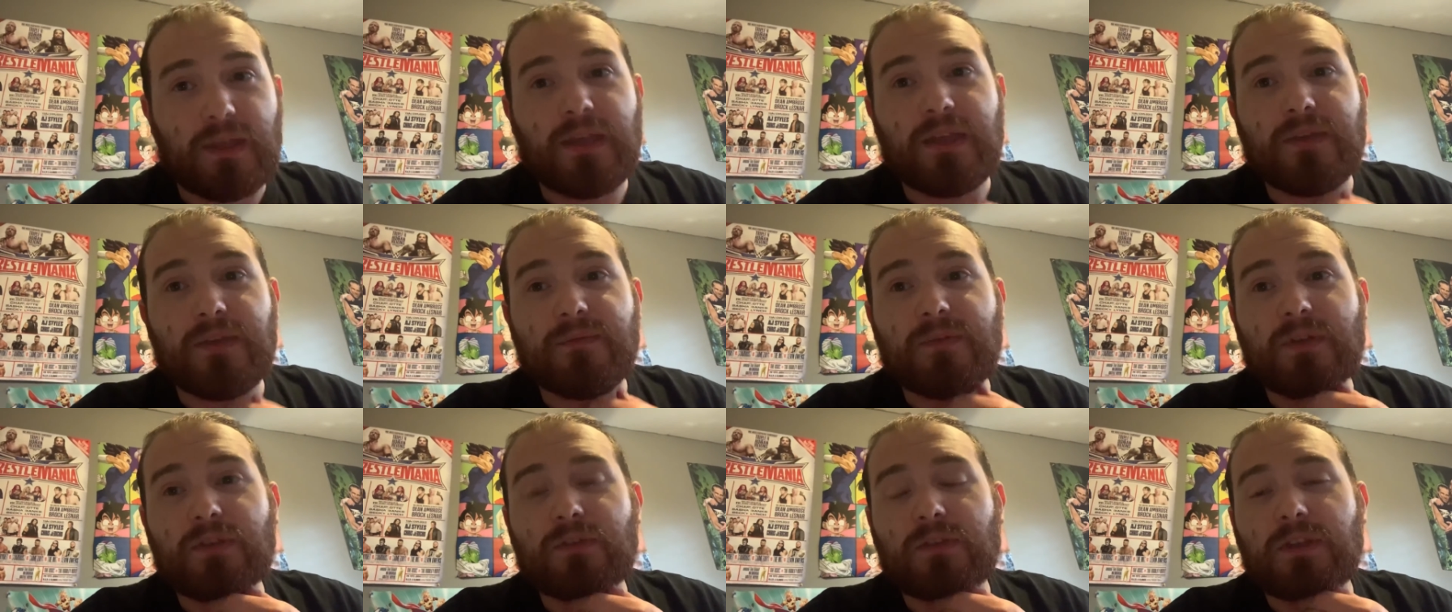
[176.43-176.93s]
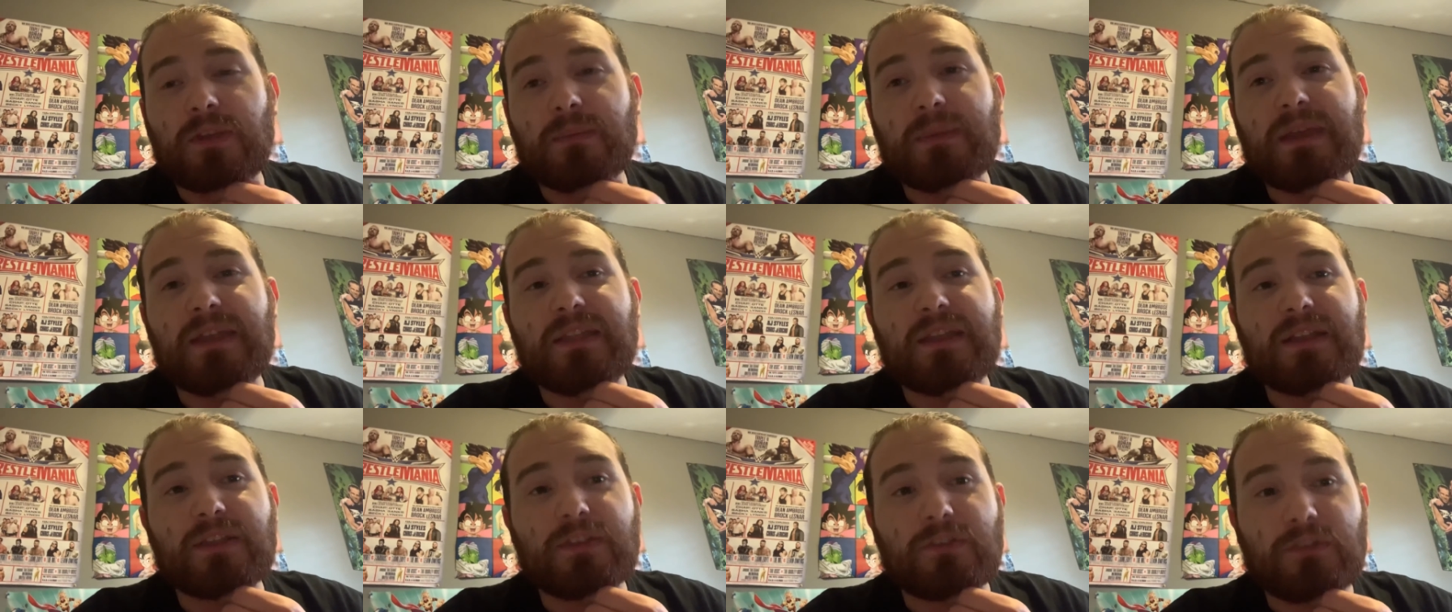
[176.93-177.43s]
He eventually, he
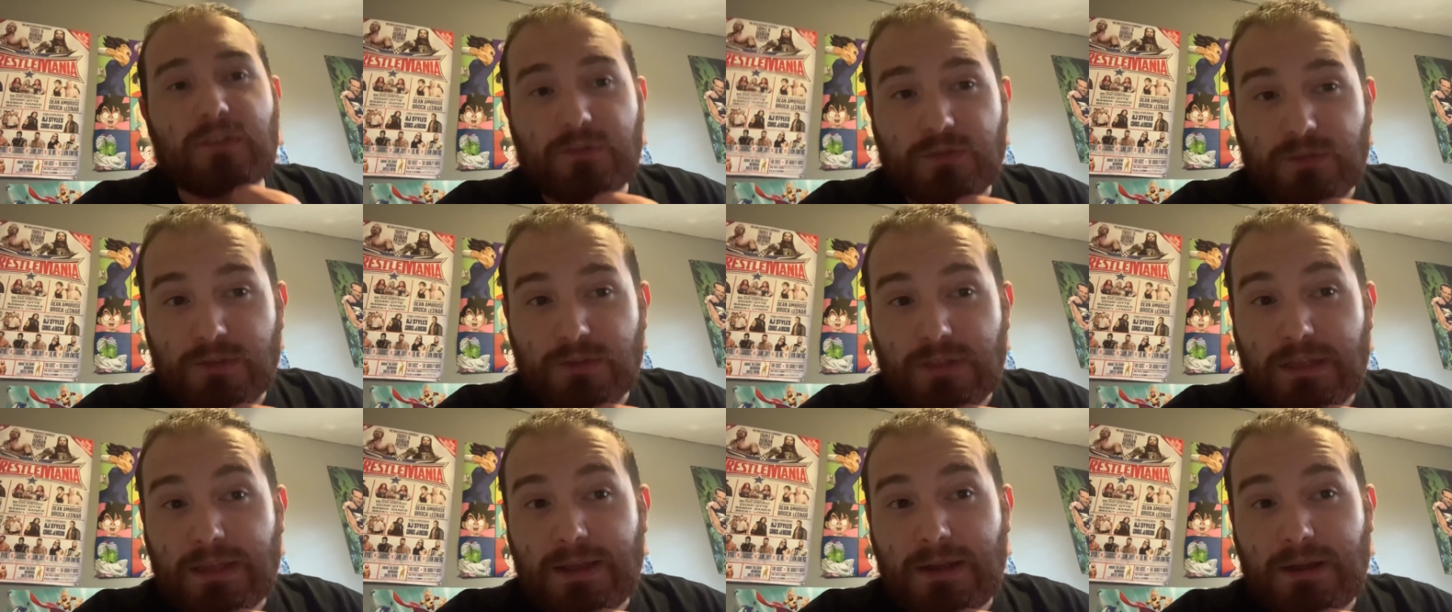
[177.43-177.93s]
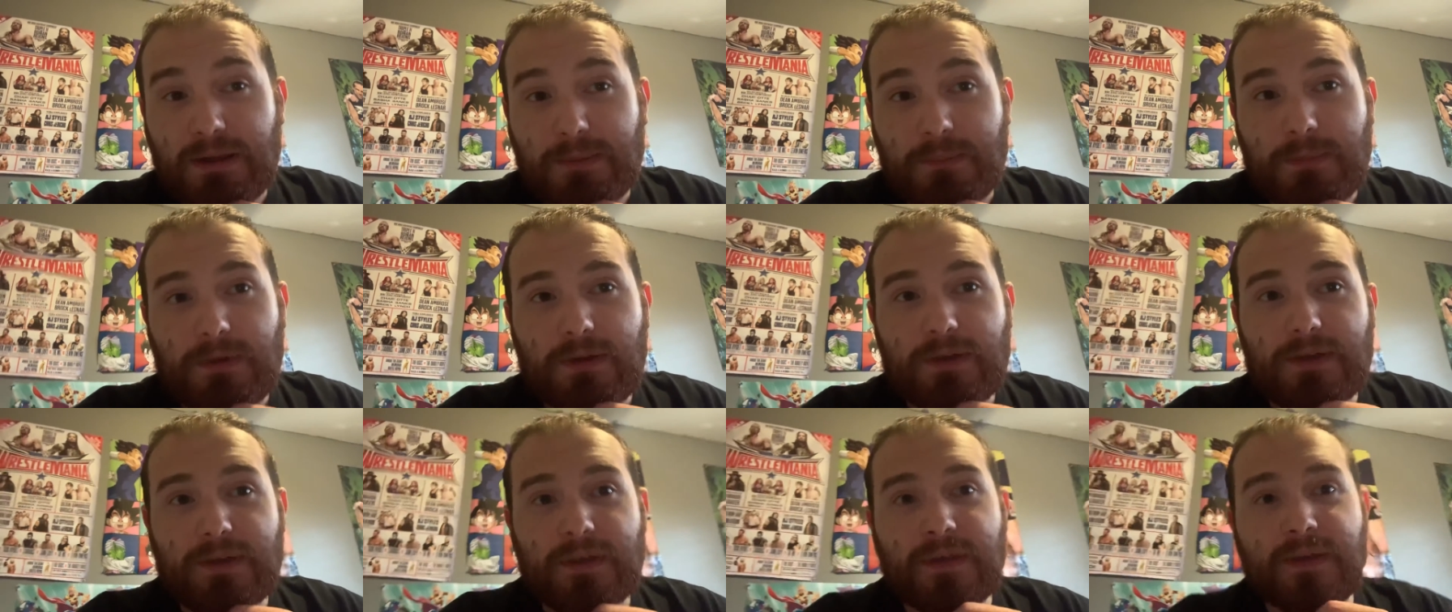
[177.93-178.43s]
made that decision there,
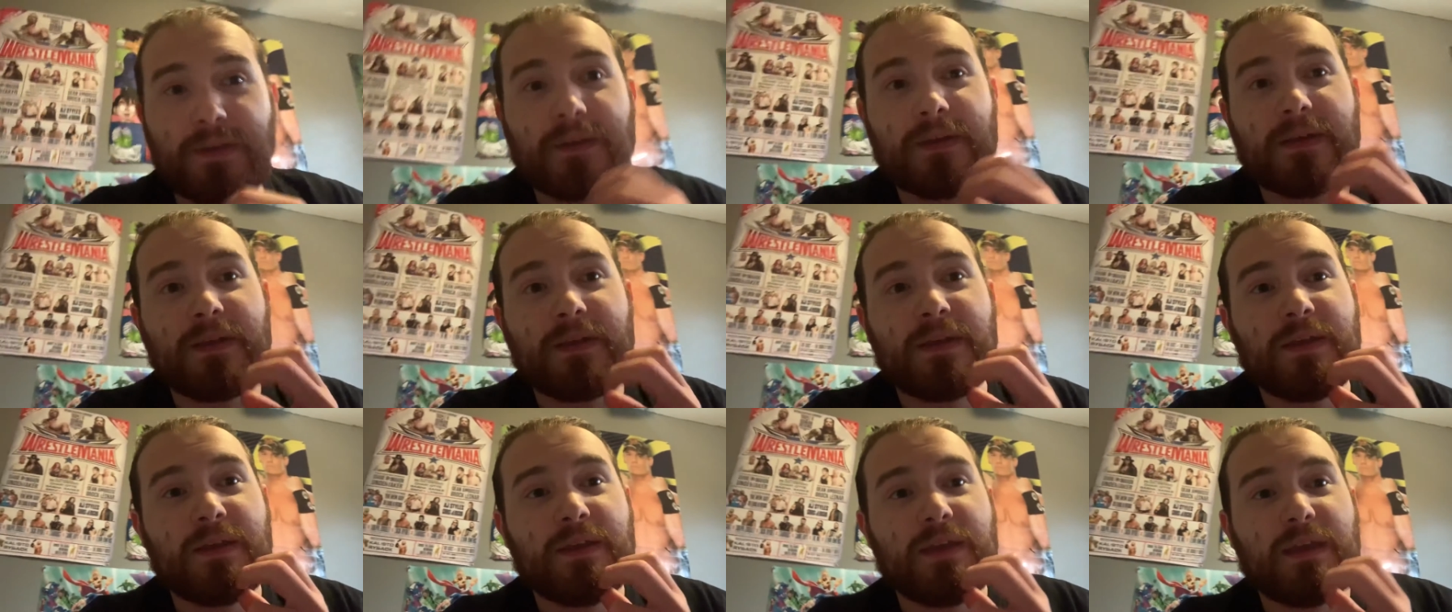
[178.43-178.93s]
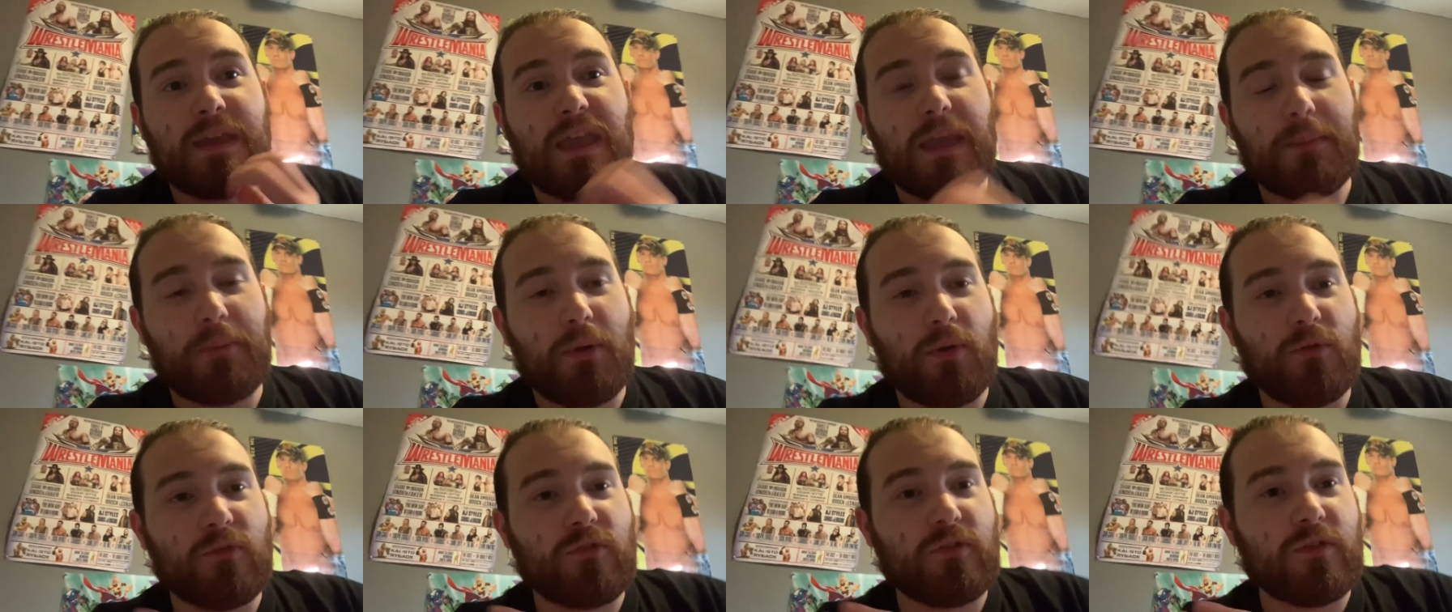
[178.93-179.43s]
but he
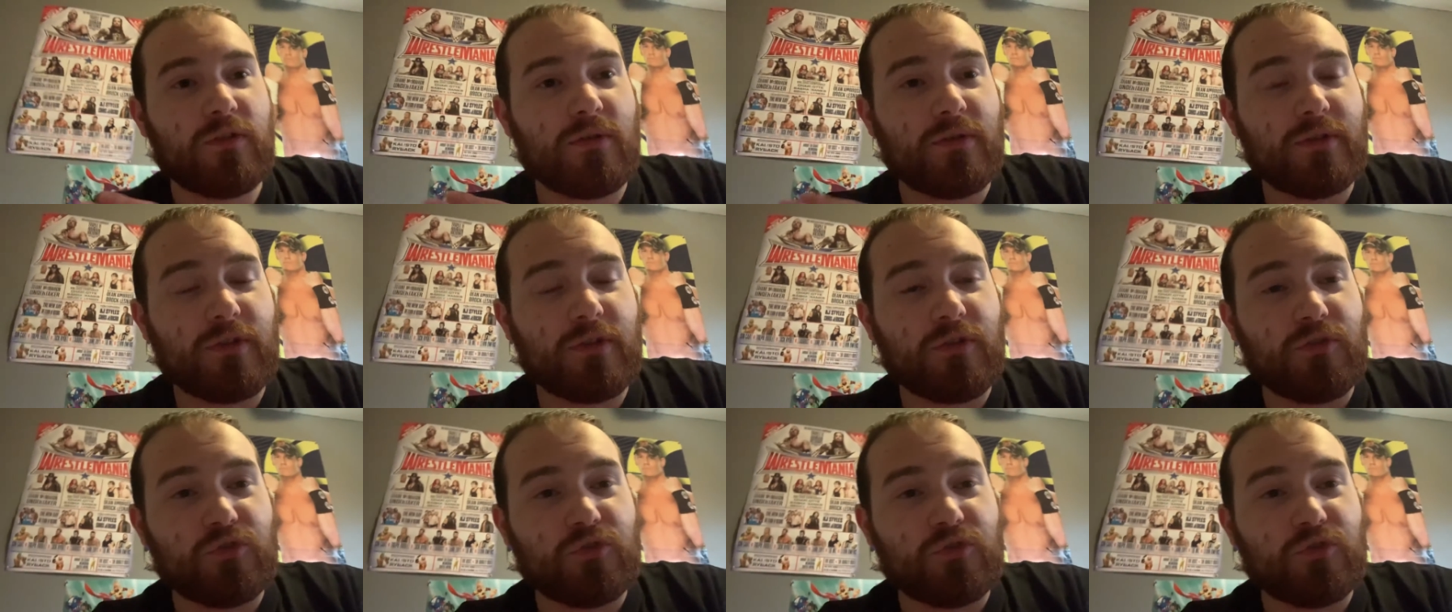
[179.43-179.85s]
posted on his